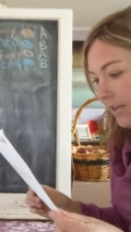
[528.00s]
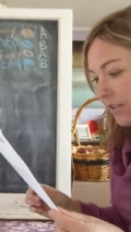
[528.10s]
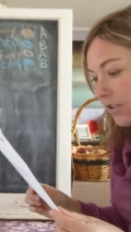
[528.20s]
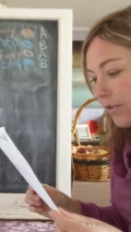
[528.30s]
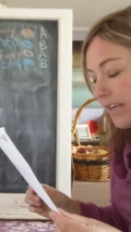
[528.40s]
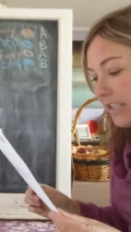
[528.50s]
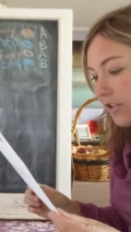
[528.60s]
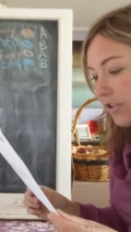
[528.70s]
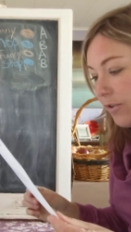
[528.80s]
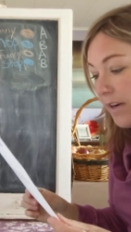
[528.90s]
Screech,
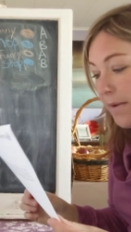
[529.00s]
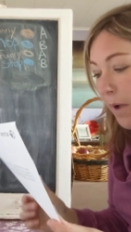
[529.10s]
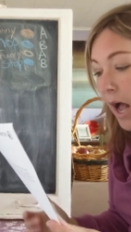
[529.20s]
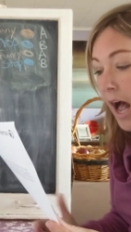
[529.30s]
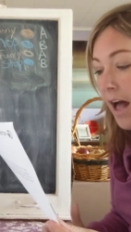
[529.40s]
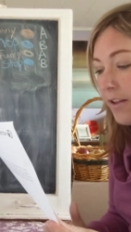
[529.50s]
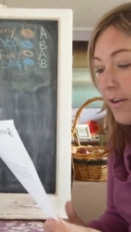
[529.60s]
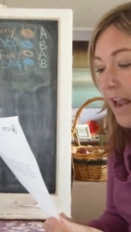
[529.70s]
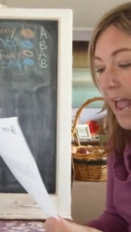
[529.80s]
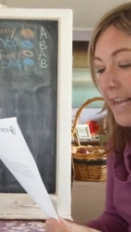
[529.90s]
scream,
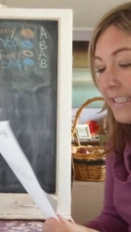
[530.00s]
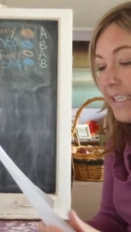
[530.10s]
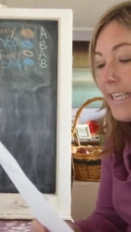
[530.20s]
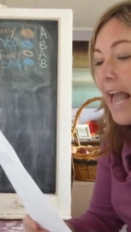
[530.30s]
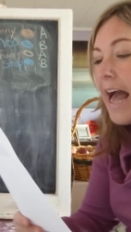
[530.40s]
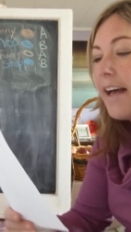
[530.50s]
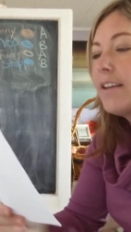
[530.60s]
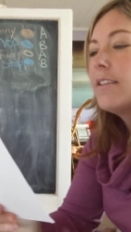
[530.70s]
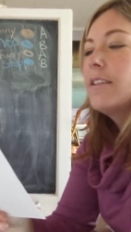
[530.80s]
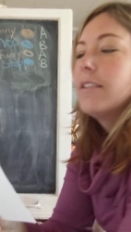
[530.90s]
holler, and
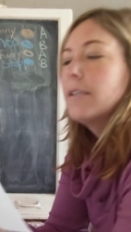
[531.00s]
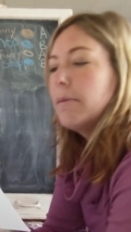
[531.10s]
yell.